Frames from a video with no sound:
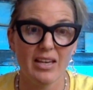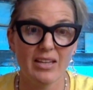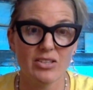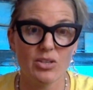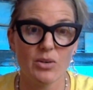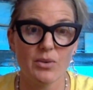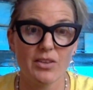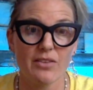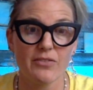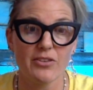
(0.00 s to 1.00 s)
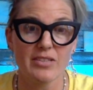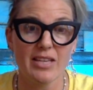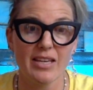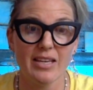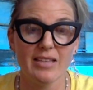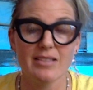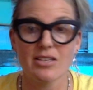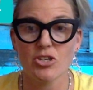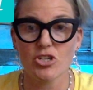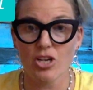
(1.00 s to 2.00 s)
And so the first thing is
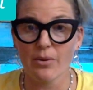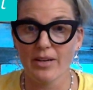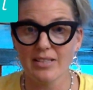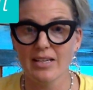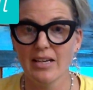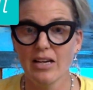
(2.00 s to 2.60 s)
show it.